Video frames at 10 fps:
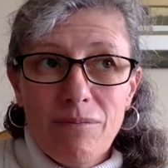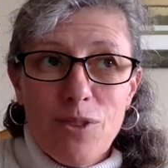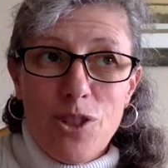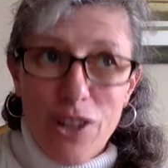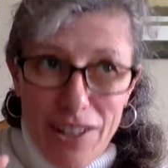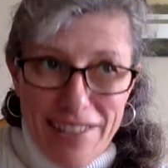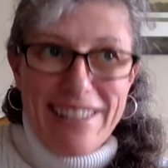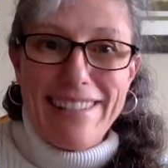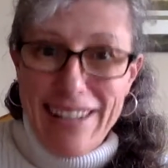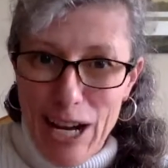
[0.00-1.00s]
just
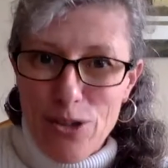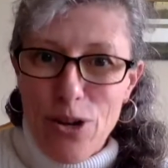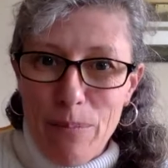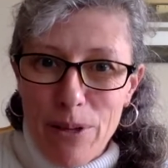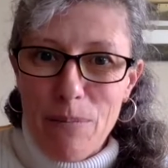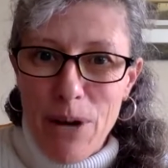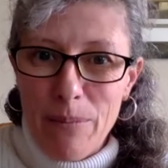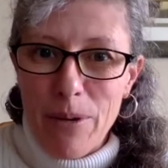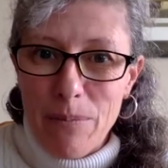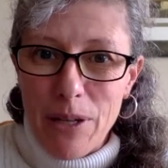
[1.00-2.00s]
not dropping a
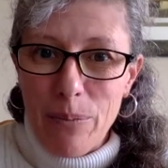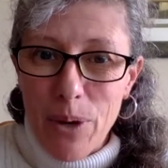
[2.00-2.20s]
bomb on people.